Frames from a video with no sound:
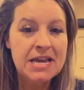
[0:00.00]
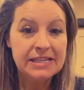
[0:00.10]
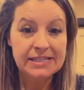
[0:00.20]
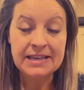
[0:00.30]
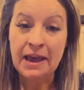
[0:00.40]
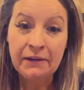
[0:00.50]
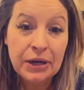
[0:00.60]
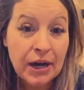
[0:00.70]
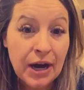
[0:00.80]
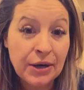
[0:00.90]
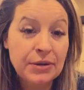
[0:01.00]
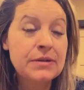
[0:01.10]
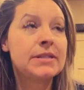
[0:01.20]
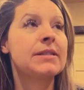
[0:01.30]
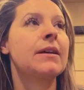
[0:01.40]
see how it
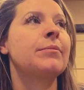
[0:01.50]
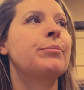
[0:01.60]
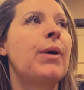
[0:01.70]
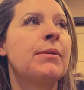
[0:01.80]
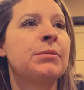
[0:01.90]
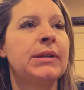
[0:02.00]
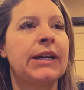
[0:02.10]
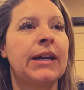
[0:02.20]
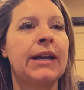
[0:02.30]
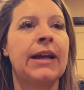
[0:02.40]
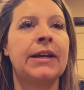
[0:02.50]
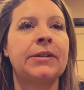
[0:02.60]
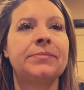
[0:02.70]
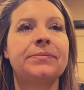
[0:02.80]
goes. I'm probably gonna,